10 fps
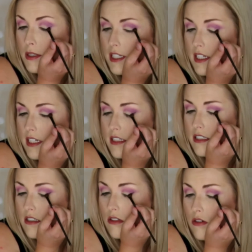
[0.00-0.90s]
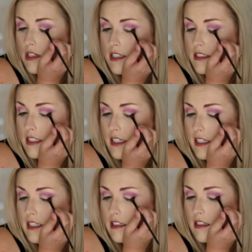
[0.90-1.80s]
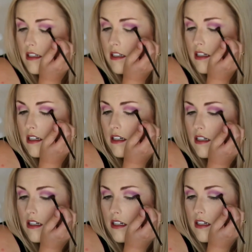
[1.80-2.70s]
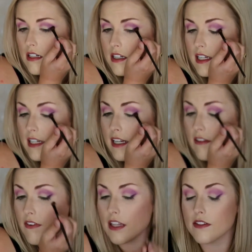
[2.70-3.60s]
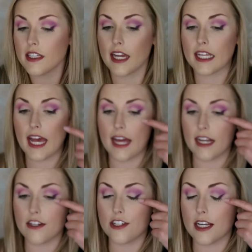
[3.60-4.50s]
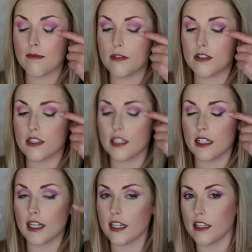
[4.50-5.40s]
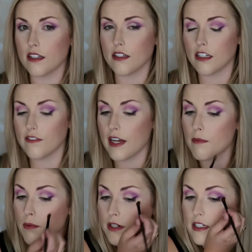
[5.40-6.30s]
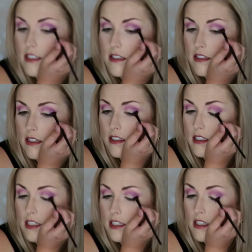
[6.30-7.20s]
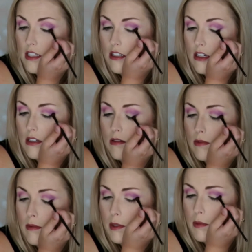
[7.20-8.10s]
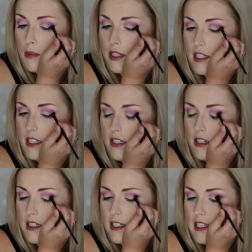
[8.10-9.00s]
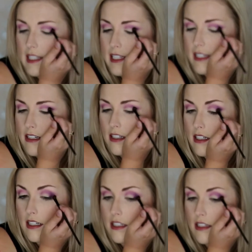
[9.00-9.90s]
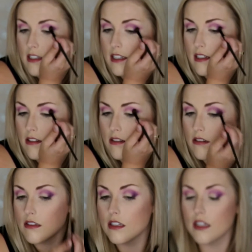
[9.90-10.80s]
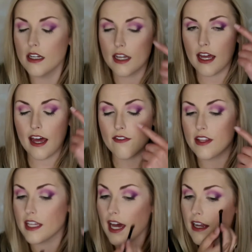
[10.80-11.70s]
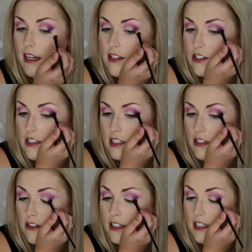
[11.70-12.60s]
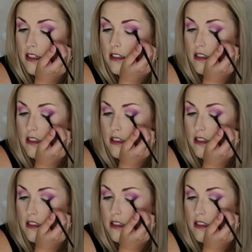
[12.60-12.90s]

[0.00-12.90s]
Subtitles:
putting it into the corners here. Again, kind of following that cat eye shape, so it's going to kind of curve upwards, and then when we put our eyeliner on, it'll have the cat eye just under it.